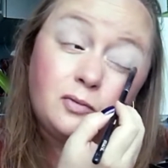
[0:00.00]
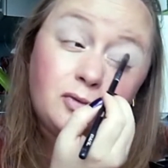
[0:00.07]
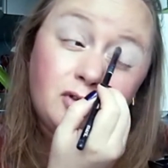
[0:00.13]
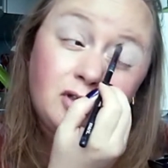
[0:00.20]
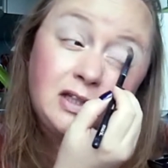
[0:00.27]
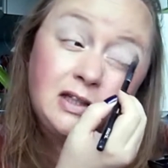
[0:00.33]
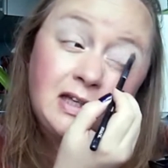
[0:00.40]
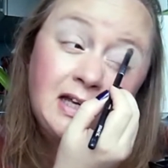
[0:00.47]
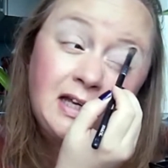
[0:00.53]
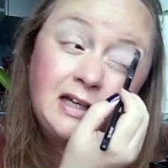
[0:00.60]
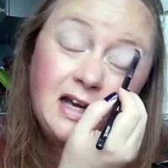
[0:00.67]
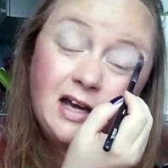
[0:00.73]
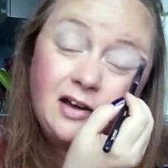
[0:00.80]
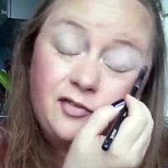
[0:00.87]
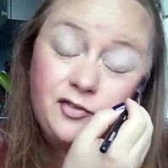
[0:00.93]
really
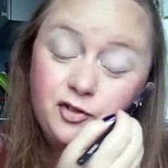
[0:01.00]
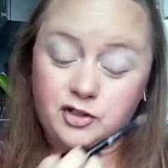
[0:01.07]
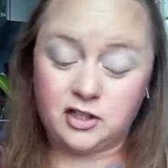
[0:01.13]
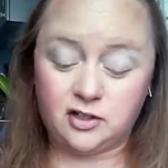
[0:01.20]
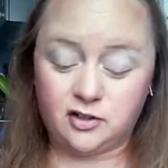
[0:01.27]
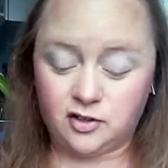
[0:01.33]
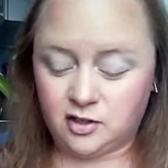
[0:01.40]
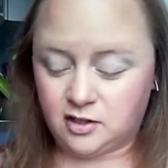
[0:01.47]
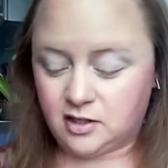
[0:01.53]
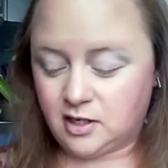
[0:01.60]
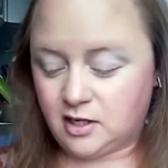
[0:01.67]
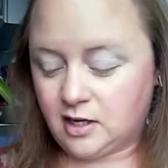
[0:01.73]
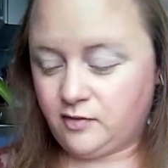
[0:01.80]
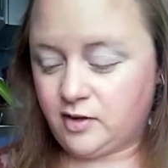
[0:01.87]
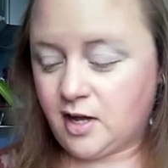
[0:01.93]
late after dinner and
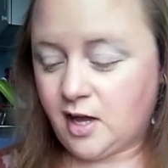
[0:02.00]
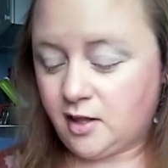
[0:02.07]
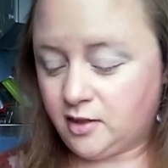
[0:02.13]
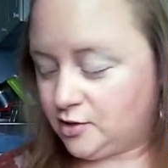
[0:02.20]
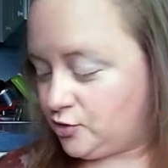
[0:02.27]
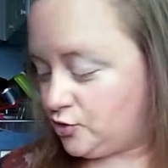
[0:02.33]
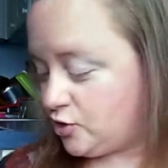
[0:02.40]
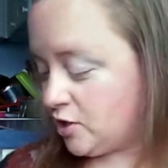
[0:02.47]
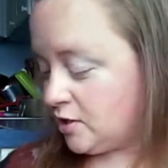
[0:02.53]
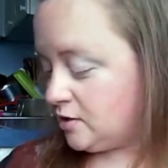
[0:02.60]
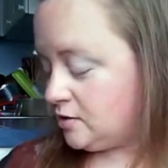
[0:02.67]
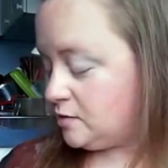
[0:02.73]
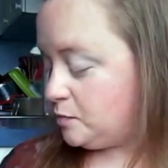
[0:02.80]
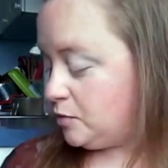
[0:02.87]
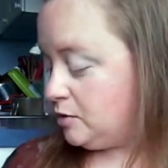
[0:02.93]
I haven't had lunch yet.
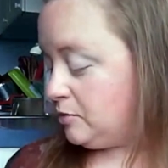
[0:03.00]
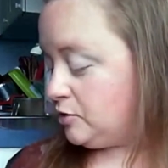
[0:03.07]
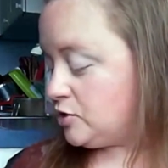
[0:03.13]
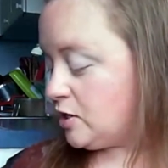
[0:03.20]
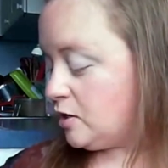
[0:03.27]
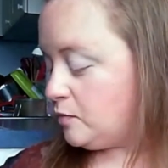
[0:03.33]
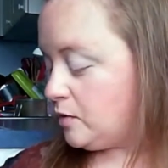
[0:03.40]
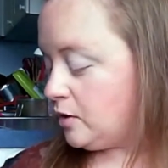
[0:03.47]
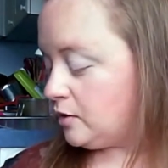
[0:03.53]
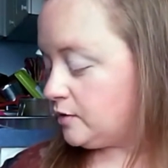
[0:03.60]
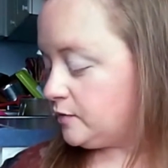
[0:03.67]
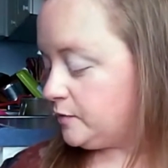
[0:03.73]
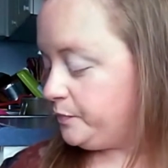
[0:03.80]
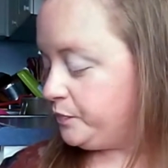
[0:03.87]
That's pretty much how it works.